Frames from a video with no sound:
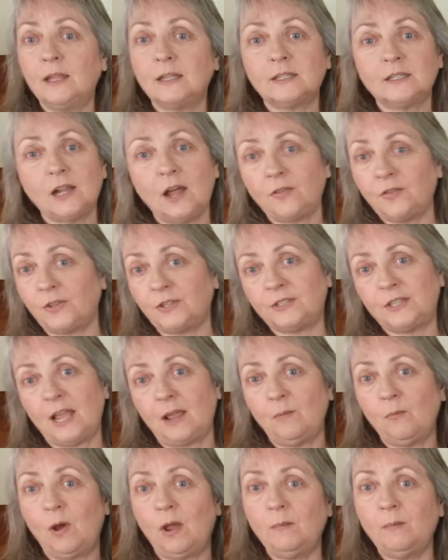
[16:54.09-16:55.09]
It's not the
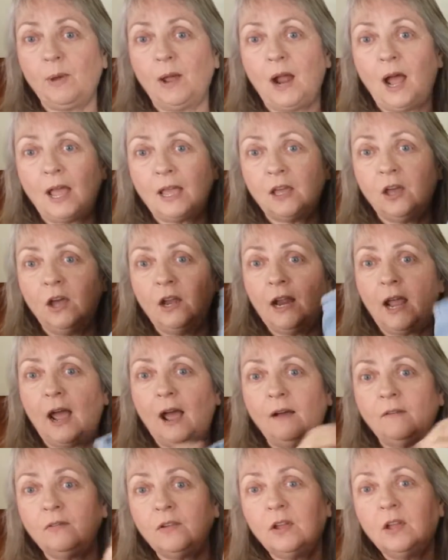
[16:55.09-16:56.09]
same one, but I could
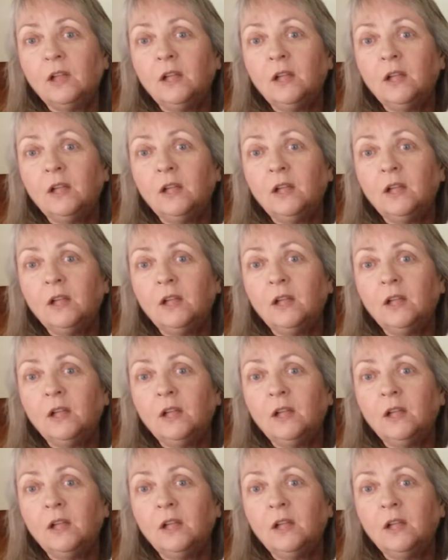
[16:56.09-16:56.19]
have.